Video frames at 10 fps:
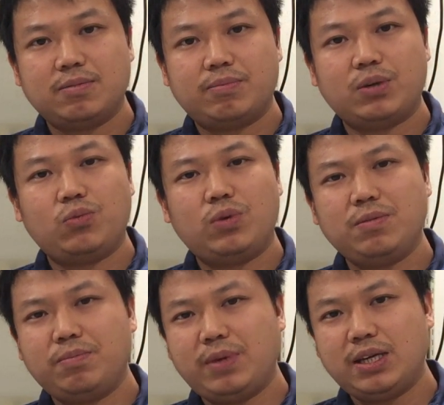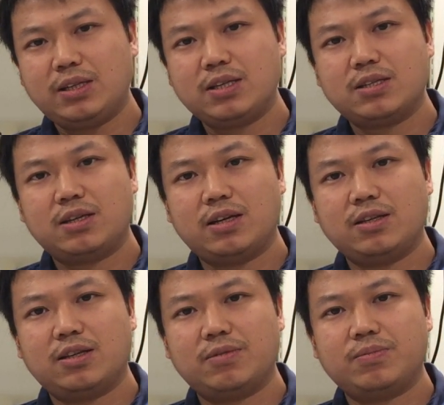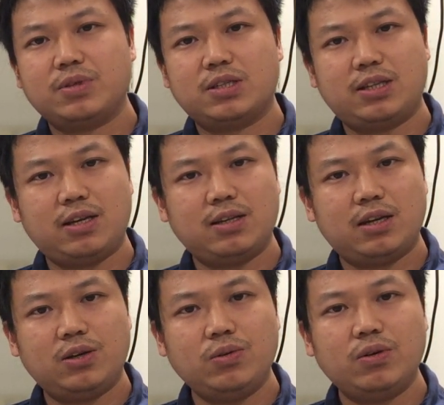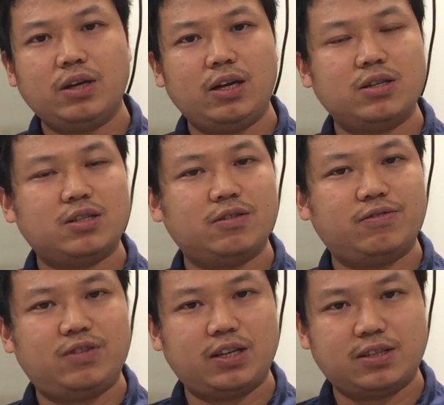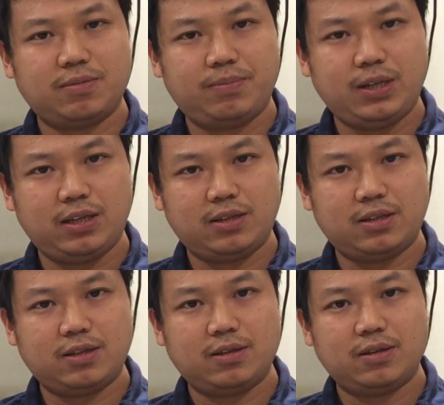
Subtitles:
but what makes this lineup stand out is the flexibility.